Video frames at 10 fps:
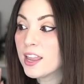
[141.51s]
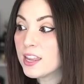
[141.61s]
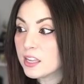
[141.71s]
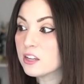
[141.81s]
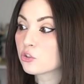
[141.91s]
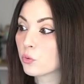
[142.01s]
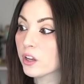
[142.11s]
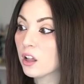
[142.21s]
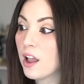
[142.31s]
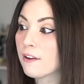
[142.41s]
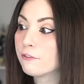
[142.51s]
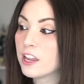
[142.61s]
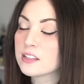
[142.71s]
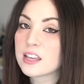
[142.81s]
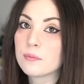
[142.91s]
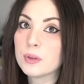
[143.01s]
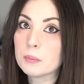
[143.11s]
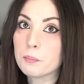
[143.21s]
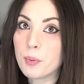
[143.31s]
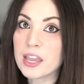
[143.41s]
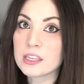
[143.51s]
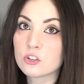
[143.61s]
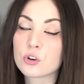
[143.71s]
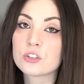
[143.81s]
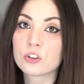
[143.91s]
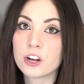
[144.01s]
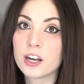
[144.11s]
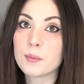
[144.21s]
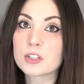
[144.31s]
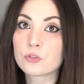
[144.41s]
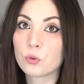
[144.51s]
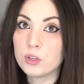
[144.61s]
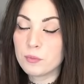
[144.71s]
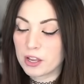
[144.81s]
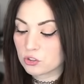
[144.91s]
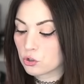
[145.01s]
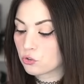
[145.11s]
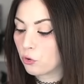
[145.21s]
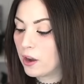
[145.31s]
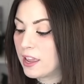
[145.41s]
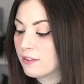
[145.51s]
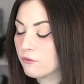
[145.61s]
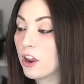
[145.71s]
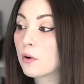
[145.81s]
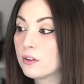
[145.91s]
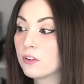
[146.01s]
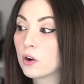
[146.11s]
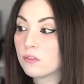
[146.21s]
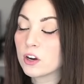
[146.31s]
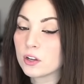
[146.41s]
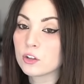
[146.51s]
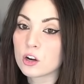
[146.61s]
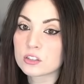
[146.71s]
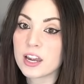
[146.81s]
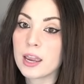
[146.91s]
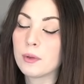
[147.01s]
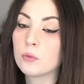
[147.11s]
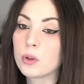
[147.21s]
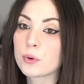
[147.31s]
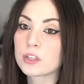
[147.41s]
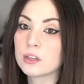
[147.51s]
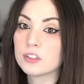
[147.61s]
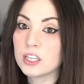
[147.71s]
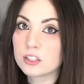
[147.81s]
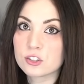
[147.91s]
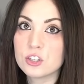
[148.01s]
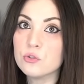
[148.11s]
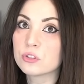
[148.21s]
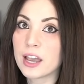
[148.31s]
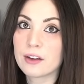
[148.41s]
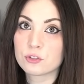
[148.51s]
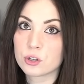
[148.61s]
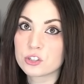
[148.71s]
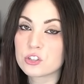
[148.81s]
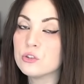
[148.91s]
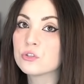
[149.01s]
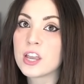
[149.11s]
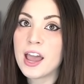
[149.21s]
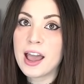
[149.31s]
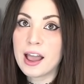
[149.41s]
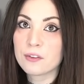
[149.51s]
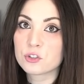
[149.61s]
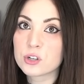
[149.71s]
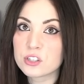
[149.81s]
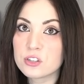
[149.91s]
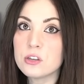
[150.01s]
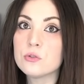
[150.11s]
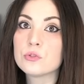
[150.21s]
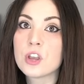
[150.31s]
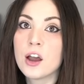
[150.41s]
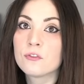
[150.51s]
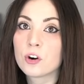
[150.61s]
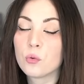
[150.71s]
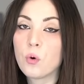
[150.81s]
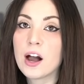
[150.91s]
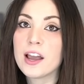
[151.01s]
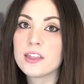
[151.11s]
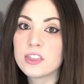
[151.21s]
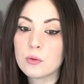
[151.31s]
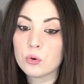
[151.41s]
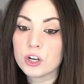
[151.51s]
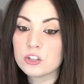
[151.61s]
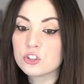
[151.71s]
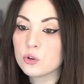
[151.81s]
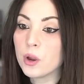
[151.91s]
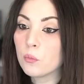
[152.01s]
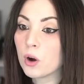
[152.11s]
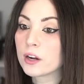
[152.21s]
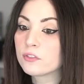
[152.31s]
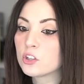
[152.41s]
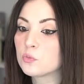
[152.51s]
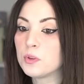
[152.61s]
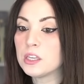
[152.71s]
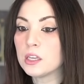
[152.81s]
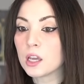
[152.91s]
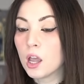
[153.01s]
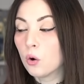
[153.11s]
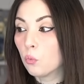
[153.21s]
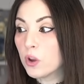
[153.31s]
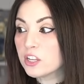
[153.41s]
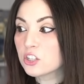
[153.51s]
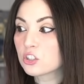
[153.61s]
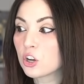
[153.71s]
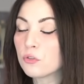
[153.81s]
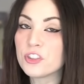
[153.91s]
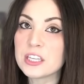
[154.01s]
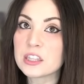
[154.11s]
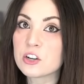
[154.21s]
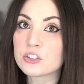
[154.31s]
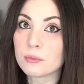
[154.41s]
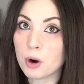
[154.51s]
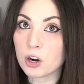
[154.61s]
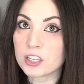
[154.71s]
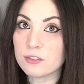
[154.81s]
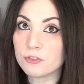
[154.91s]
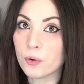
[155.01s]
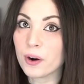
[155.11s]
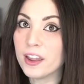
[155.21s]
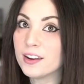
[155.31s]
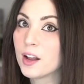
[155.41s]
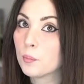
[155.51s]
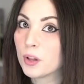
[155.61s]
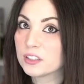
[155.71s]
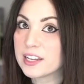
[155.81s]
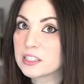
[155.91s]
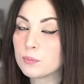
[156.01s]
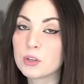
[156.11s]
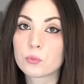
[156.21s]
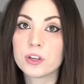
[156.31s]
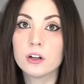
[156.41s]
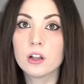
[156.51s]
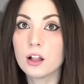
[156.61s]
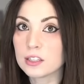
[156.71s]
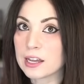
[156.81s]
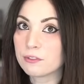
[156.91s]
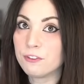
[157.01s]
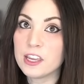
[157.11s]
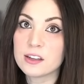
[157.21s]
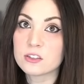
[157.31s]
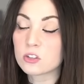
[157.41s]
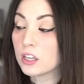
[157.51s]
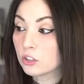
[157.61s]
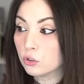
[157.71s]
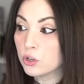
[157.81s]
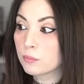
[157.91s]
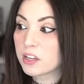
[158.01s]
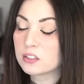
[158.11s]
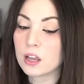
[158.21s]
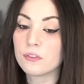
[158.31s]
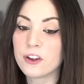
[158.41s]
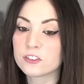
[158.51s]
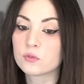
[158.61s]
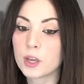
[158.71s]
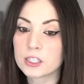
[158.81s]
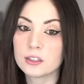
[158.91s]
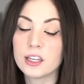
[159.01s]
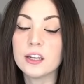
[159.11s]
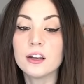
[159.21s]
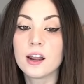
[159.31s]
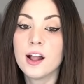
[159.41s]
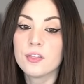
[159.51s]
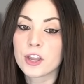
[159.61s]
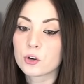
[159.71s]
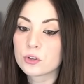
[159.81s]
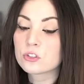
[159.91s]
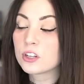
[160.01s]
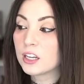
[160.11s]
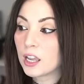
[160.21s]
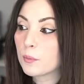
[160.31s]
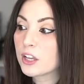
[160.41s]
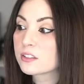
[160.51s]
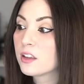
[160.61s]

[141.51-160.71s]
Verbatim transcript: It is real. Fans have been begging Crystal Dynamics for remasters for a very, very, very long time, and we were given excuse after excuse after excuse for why they wouldn't do it. One of those being, we just don't think there's a market for it. But let's be real. A lot of fans, including myself, has speculated that Crystal Dynamics